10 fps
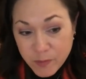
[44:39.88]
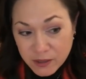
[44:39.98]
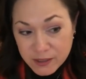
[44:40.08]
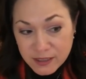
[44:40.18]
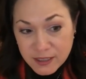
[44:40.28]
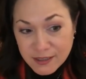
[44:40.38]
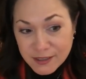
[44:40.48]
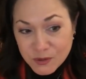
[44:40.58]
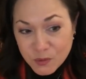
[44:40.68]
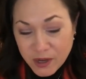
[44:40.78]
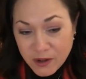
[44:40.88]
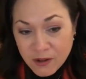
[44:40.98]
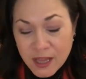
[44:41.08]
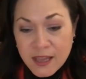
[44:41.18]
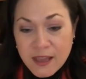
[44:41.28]
policies as
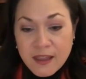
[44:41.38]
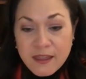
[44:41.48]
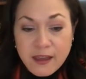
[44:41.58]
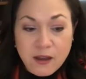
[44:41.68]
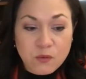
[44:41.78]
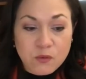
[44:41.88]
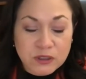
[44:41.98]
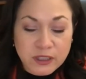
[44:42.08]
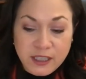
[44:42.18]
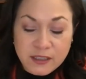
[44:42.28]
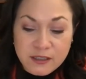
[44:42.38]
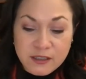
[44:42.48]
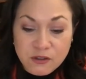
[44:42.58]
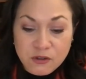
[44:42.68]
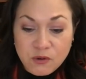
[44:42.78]
well that relate
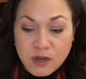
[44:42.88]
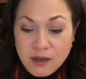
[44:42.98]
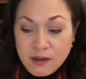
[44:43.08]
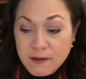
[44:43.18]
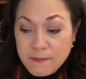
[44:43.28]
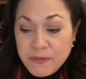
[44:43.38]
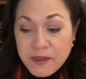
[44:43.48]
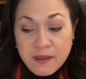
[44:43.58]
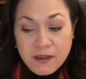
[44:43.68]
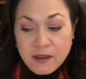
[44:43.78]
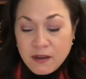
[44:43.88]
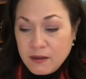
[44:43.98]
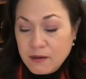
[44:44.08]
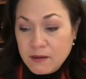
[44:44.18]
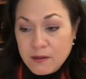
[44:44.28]
to
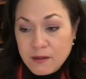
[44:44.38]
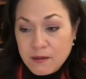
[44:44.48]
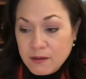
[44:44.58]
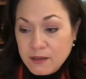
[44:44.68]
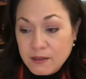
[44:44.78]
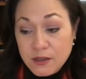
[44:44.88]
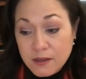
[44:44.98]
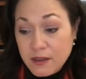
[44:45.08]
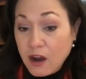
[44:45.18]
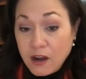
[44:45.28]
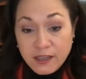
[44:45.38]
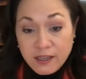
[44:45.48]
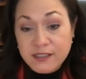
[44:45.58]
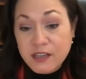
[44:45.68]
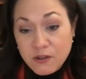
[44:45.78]
the
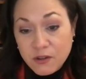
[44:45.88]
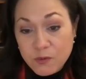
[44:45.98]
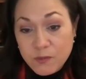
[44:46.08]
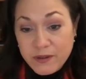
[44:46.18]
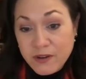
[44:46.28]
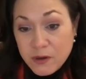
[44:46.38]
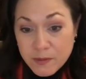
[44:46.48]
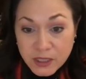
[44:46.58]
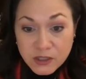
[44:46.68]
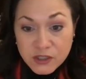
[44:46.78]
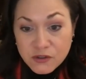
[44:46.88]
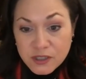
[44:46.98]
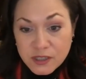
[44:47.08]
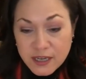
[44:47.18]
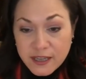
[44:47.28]
audience here that would be very much
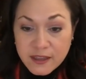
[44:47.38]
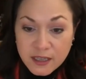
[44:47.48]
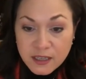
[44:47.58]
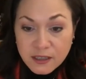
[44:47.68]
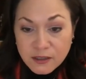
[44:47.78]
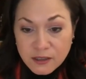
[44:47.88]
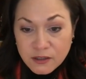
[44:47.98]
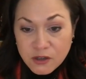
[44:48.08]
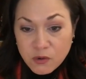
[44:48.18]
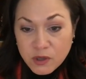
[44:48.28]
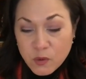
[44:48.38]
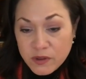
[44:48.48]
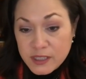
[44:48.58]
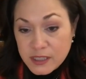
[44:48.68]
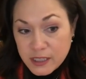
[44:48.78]
interested, I think, in knowing what
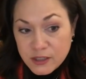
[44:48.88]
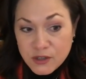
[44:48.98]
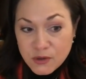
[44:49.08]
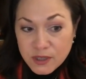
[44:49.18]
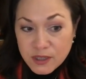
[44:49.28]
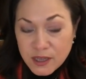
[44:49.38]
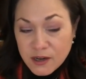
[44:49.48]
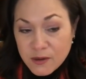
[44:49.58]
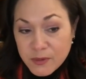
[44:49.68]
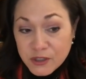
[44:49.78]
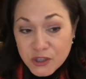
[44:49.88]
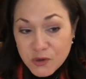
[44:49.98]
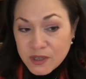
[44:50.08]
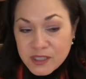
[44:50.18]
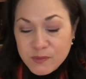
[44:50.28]
the state's doing there. But do you
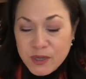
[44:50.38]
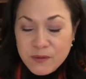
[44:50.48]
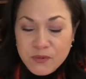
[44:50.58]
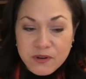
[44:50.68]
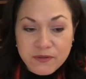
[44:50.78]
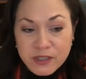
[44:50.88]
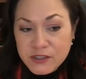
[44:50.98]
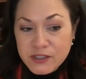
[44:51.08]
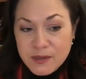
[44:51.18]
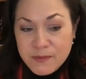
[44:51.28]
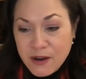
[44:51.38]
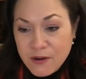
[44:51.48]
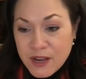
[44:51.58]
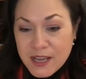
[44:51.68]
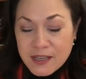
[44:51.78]
want to speak briefly just
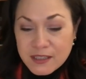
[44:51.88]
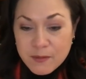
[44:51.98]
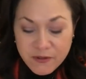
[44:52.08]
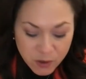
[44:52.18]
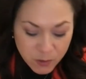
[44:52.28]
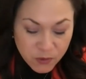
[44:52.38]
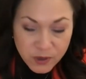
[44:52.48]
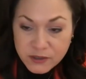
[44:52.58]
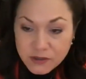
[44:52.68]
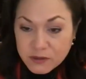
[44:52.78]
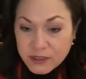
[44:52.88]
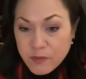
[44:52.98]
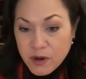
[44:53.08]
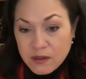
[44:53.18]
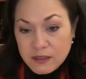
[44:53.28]
about some of our parental
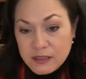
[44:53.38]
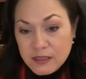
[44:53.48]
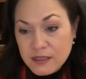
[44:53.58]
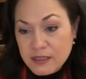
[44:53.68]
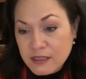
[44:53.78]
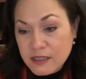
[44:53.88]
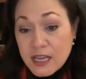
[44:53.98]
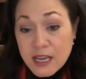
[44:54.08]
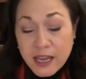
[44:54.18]
leave policies and